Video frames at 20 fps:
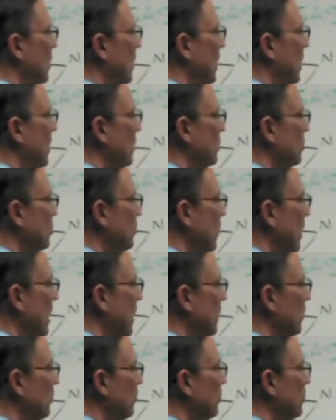two
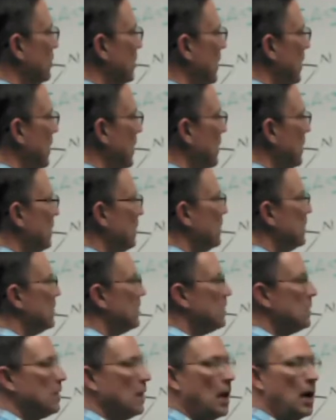angles, and the
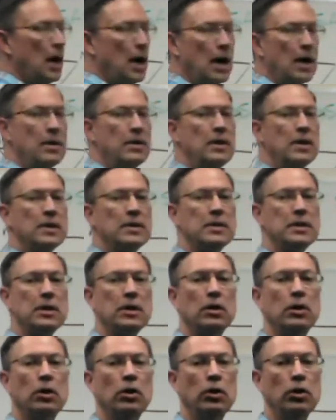side that's
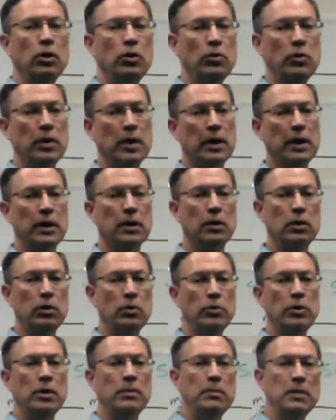included.
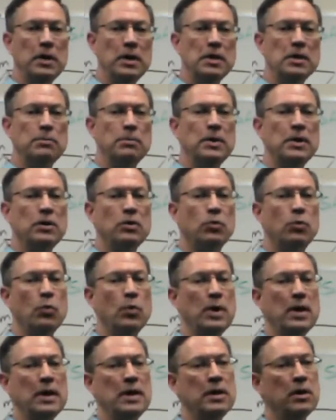Included means
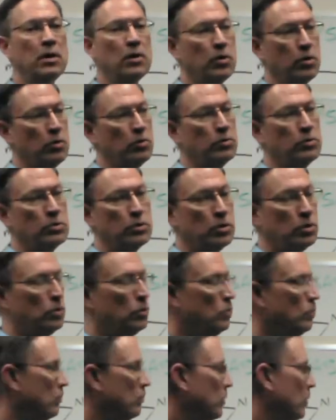between those
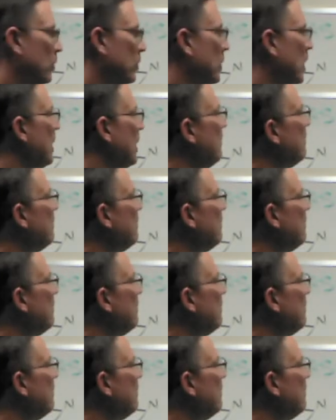two, okay?